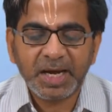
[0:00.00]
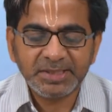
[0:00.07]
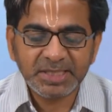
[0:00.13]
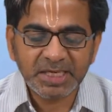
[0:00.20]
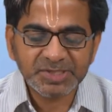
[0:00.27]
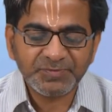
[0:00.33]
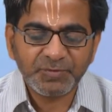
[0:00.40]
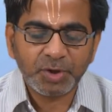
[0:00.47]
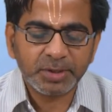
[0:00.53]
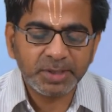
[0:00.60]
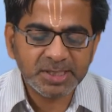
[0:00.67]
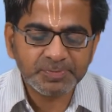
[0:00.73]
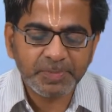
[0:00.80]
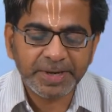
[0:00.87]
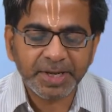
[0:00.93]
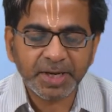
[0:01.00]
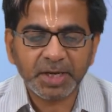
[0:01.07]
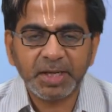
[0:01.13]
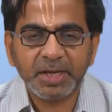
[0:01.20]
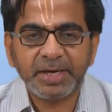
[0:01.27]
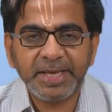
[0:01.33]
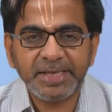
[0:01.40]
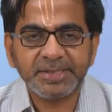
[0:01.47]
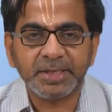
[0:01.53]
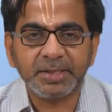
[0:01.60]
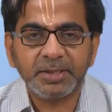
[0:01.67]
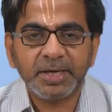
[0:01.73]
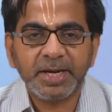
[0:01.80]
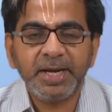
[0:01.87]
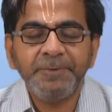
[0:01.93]
just for this particular
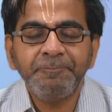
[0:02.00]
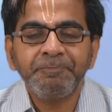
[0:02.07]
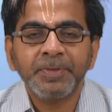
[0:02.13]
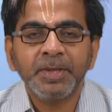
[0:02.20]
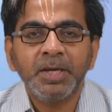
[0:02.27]
reason, right.